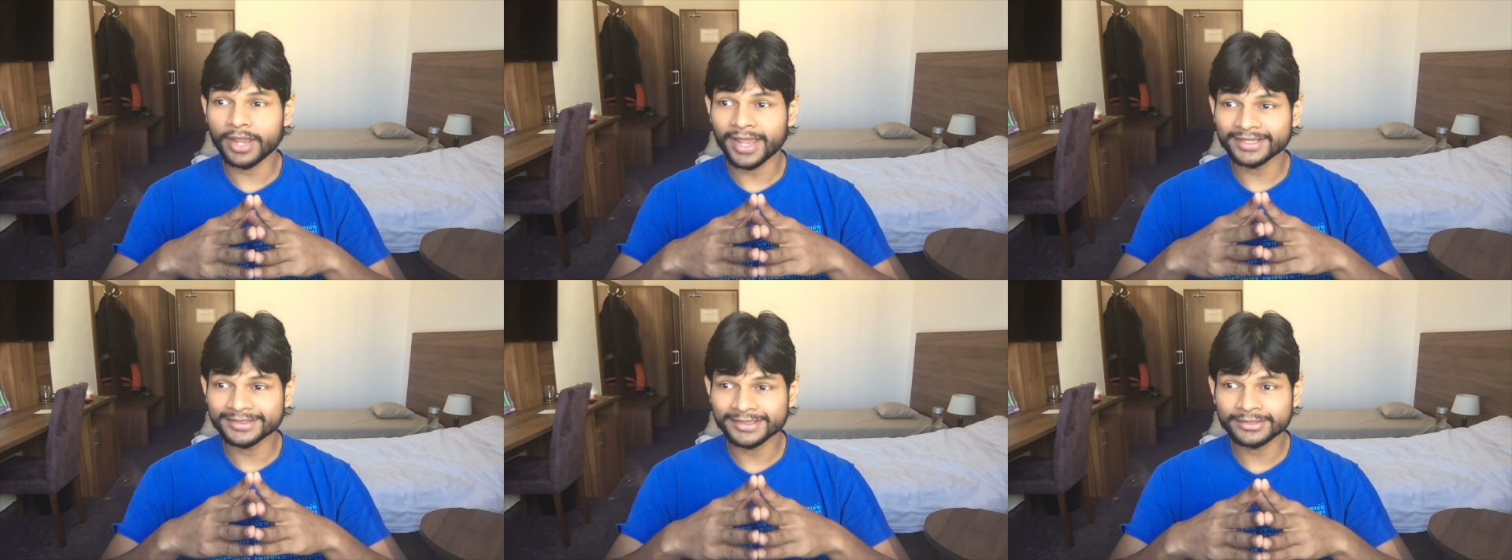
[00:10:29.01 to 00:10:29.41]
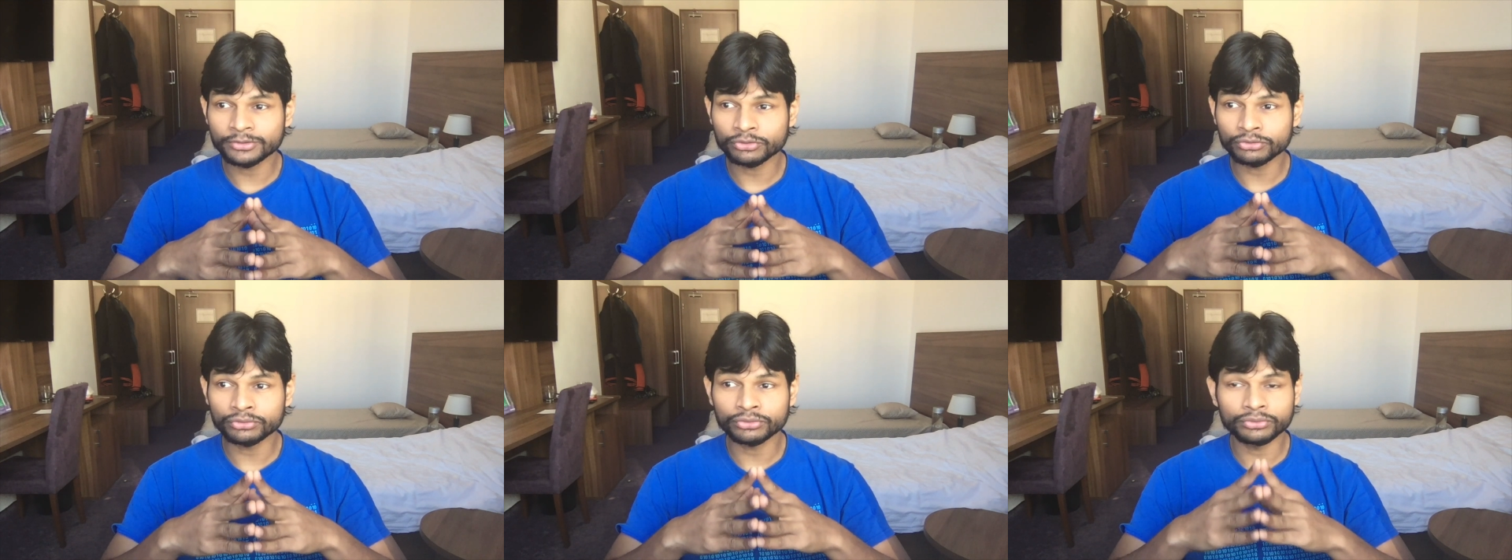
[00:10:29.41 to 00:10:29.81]
access
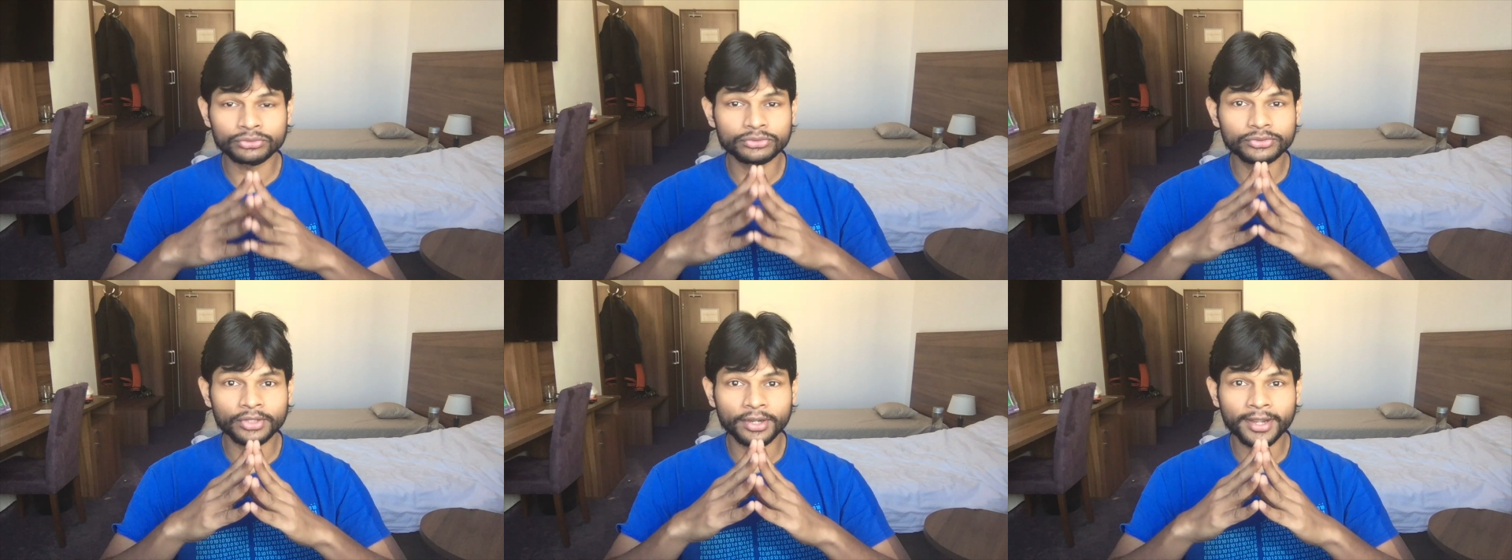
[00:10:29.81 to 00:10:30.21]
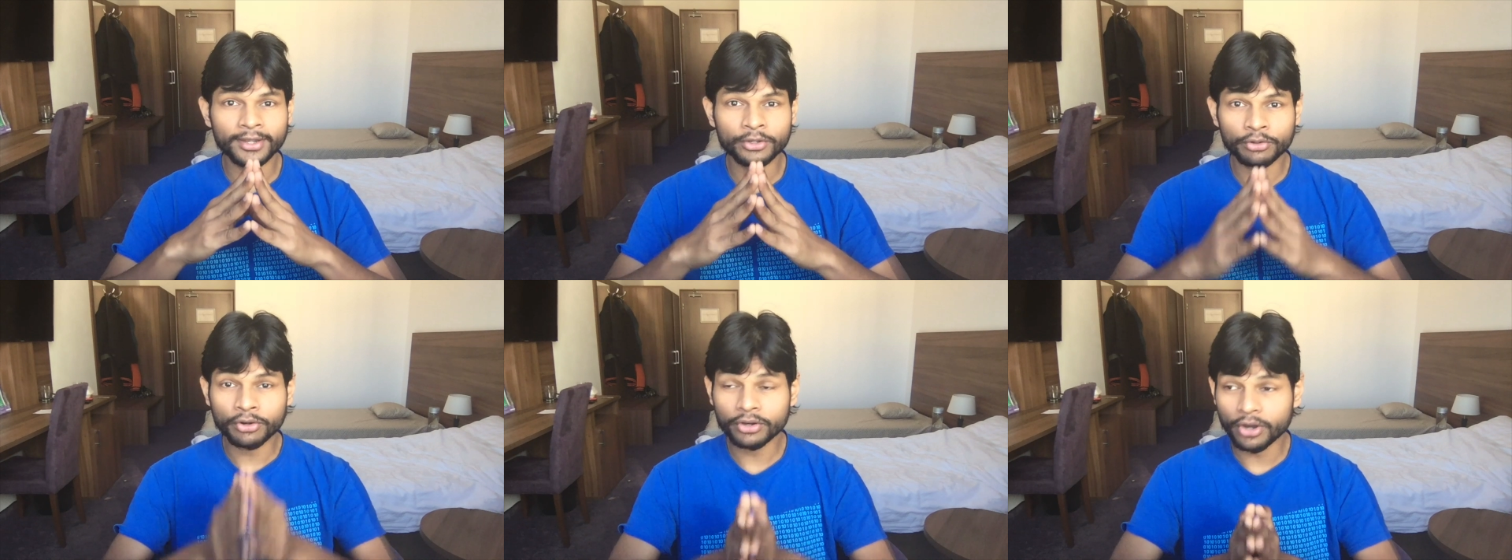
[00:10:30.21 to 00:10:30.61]
to the
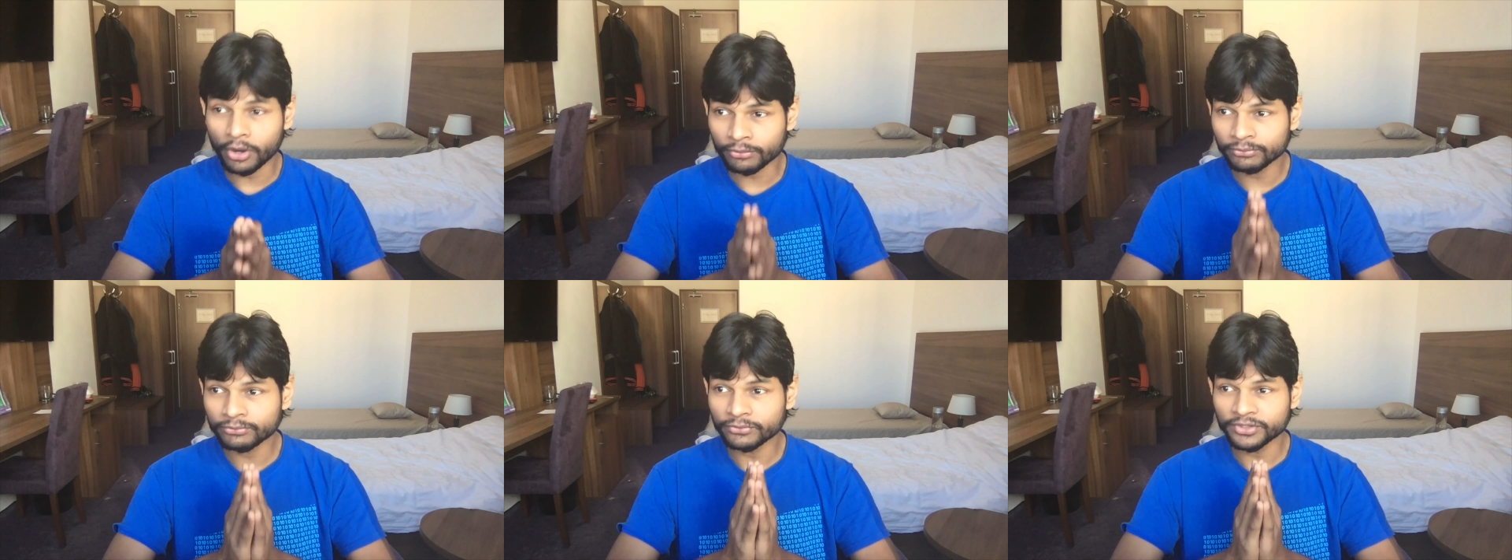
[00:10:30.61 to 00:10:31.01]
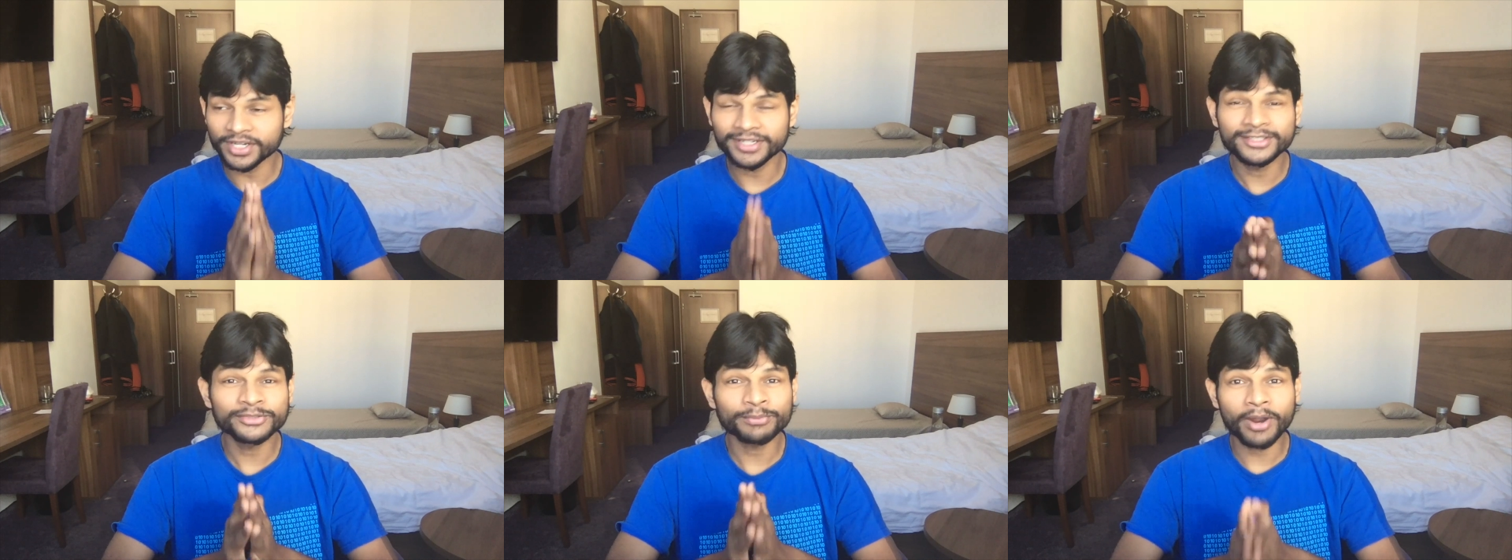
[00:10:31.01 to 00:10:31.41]
network of
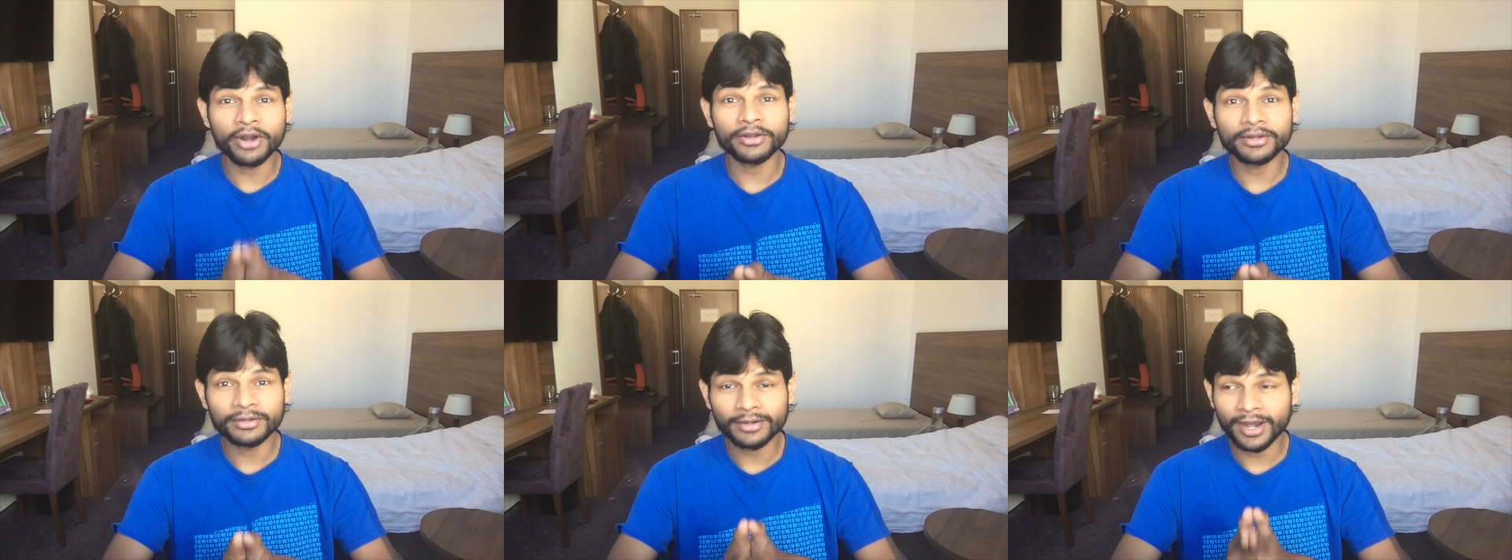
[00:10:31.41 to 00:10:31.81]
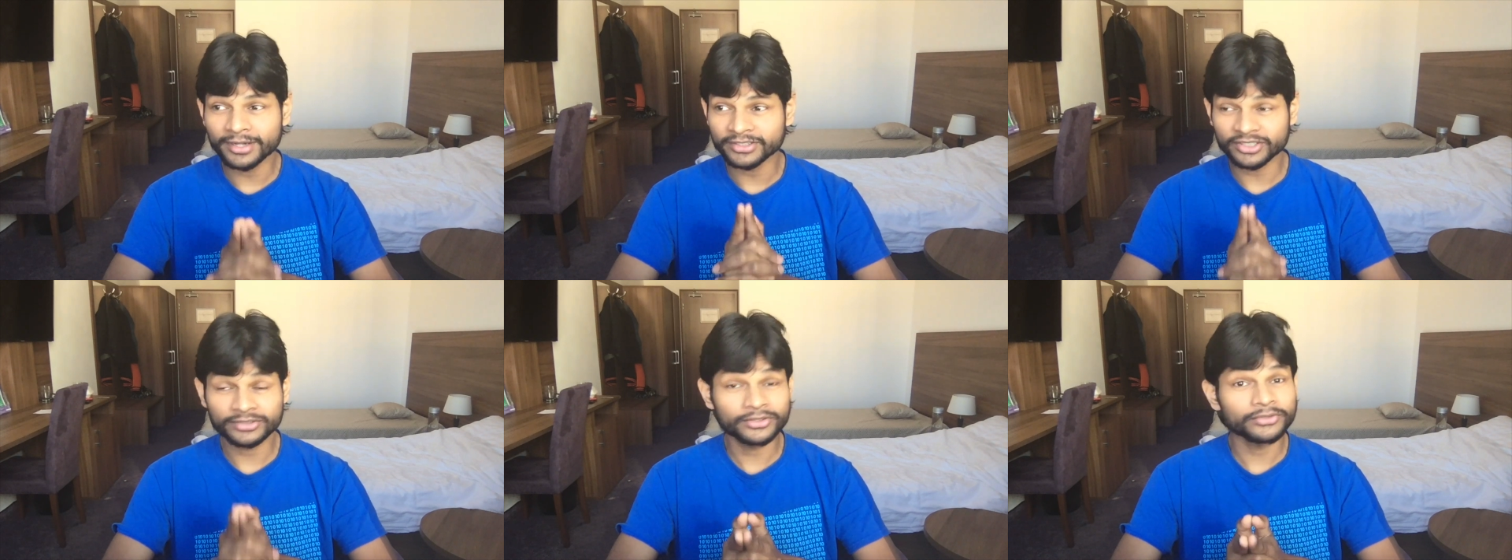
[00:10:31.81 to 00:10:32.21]
really smart and
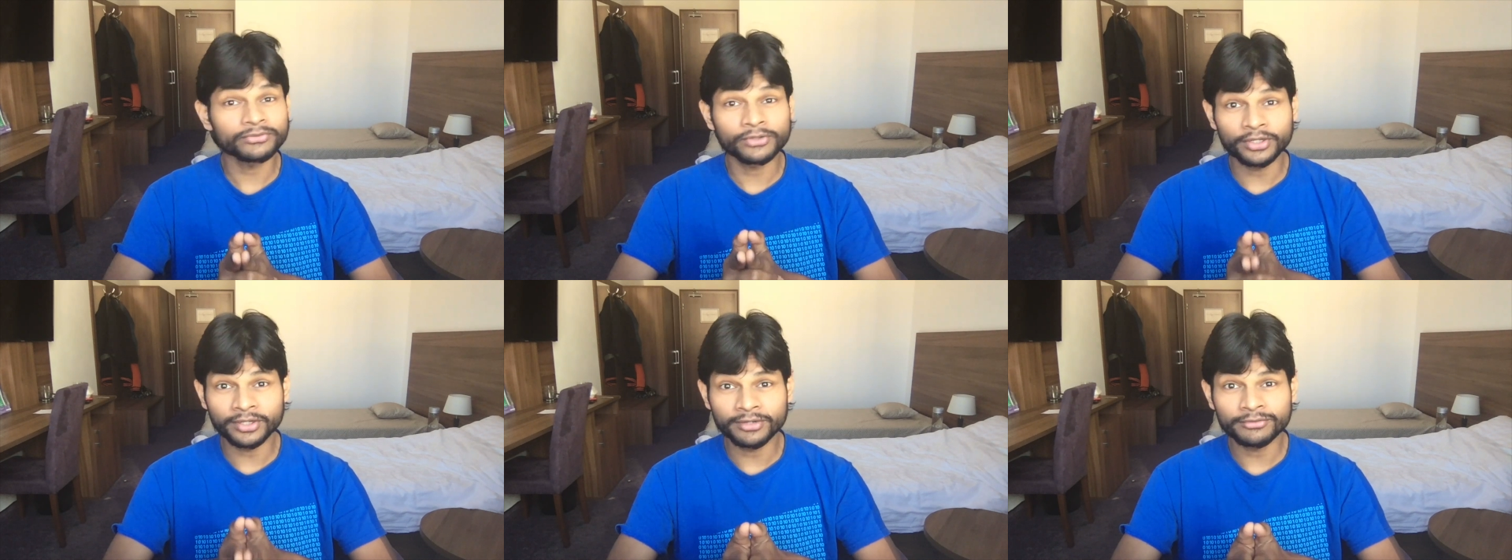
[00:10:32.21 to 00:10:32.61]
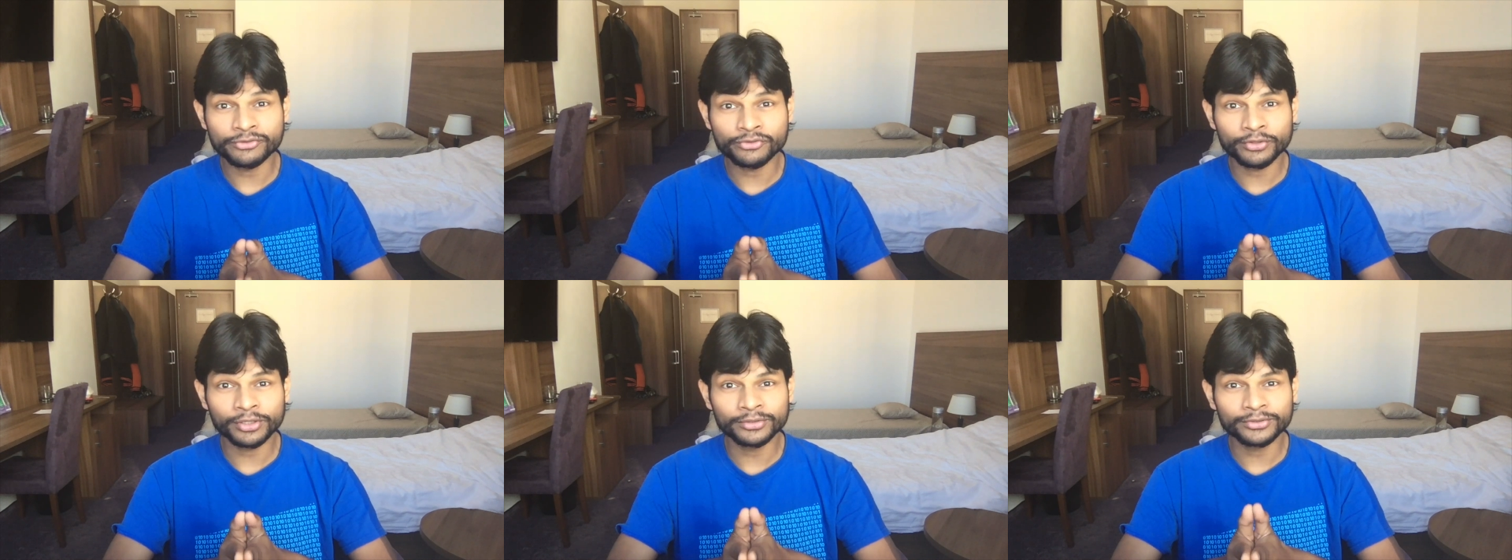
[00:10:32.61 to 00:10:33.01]
successful
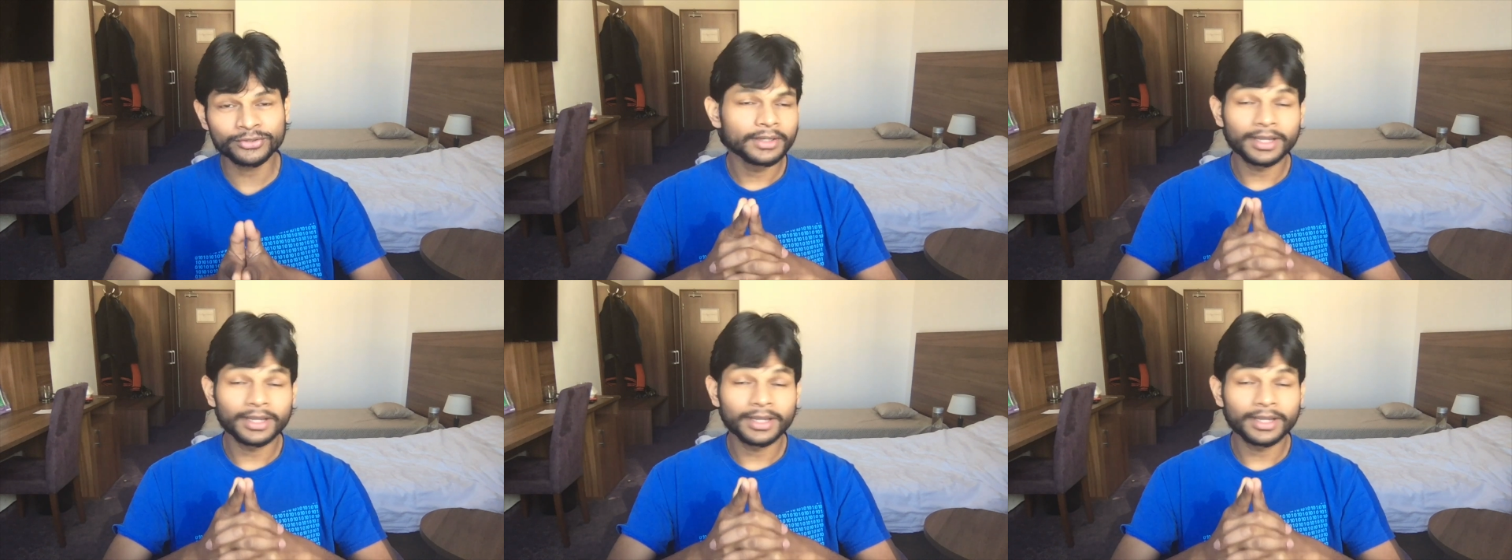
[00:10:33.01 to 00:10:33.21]
individuals.